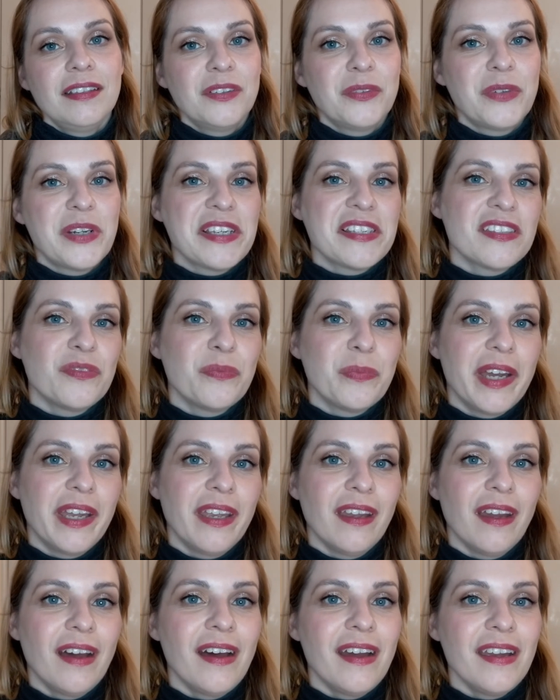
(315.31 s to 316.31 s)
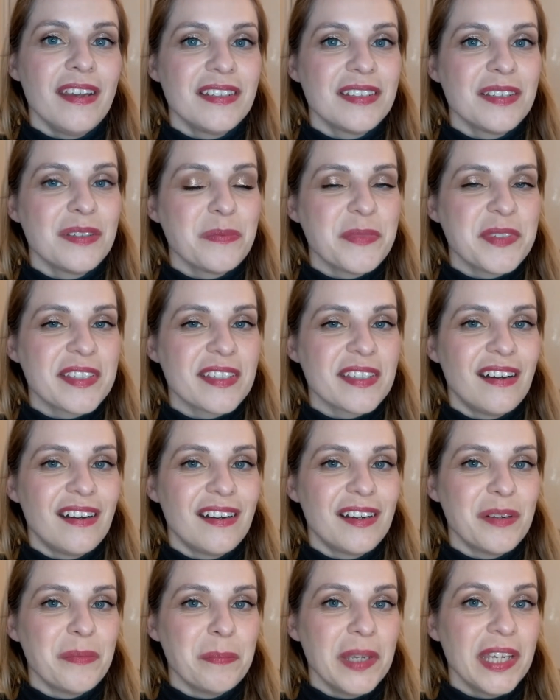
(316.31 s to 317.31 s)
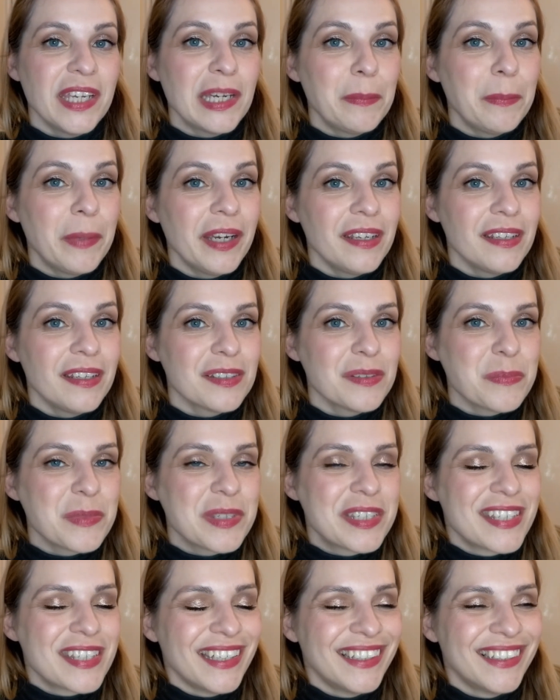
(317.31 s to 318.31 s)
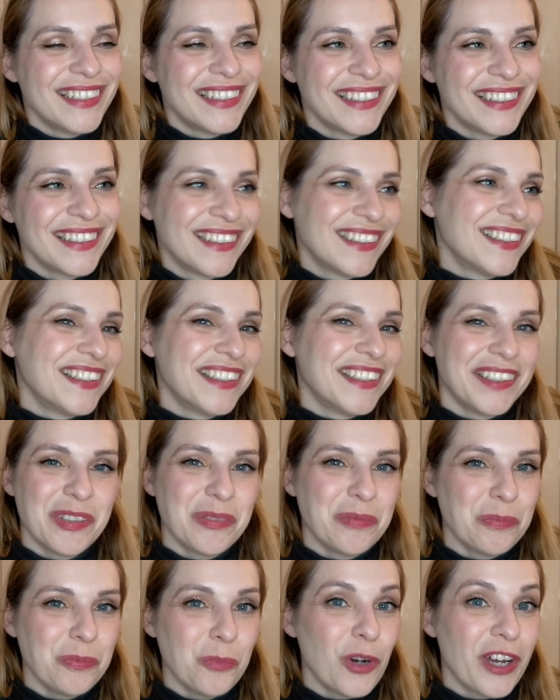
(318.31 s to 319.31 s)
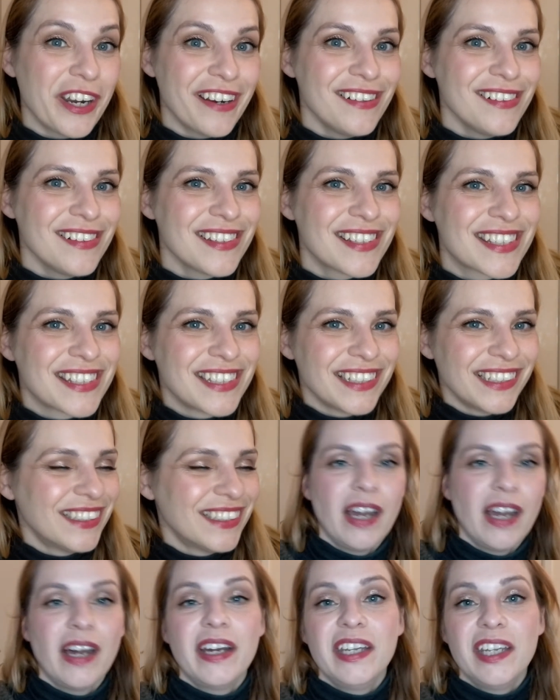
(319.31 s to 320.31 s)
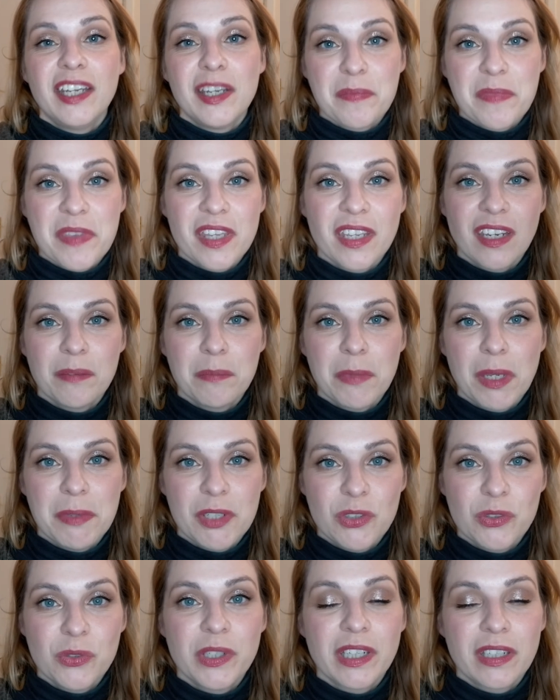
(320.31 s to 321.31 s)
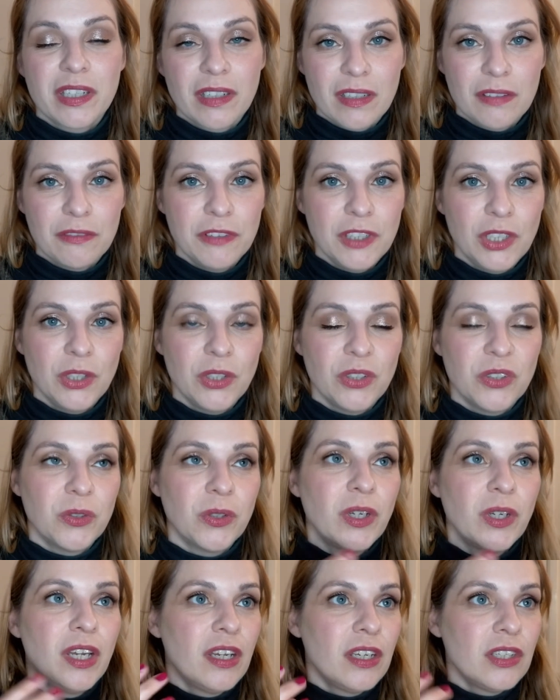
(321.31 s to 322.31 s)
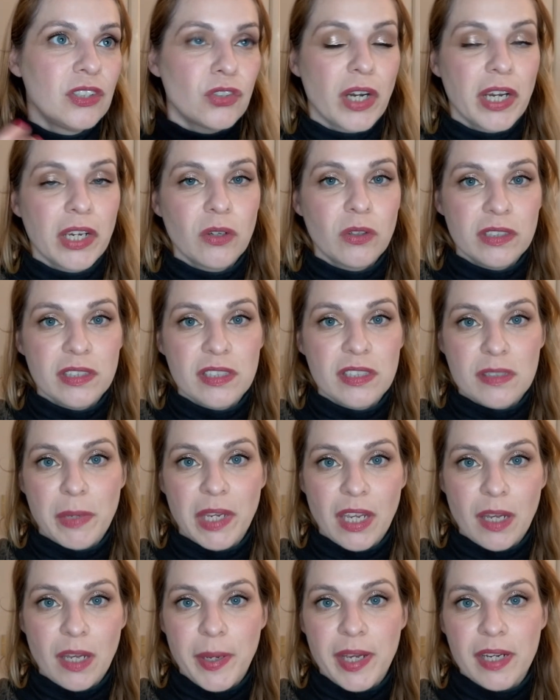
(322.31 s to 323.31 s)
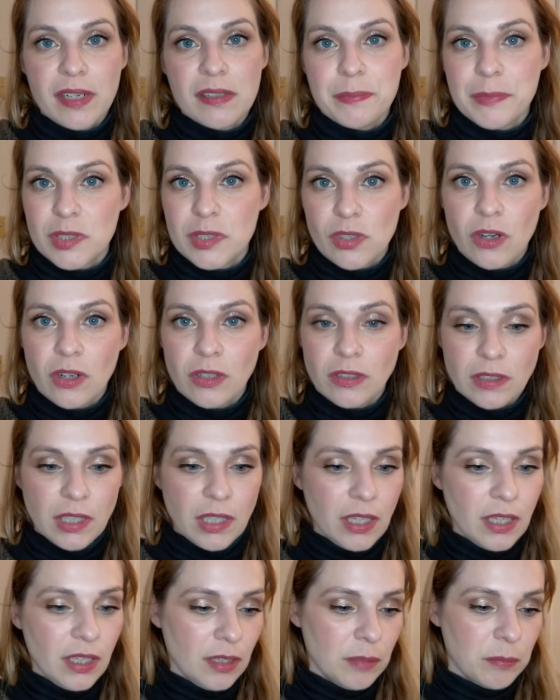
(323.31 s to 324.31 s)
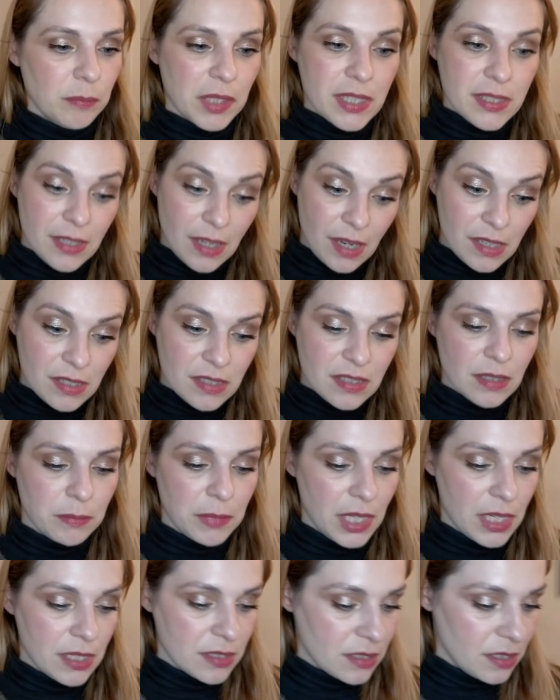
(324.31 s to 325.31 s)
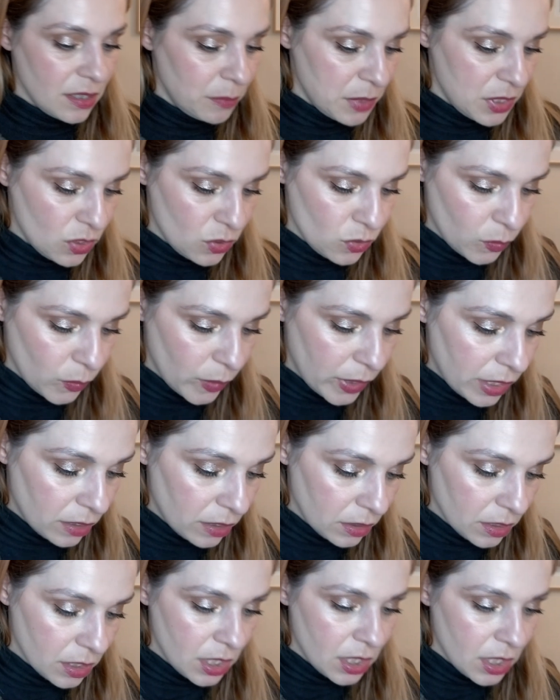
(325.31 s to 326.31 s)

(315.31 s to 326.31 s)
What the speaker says: the rest of my items are makeup items. What else? I am thinking maybe doing another video trying all these makeup items on, because I got some last time as well.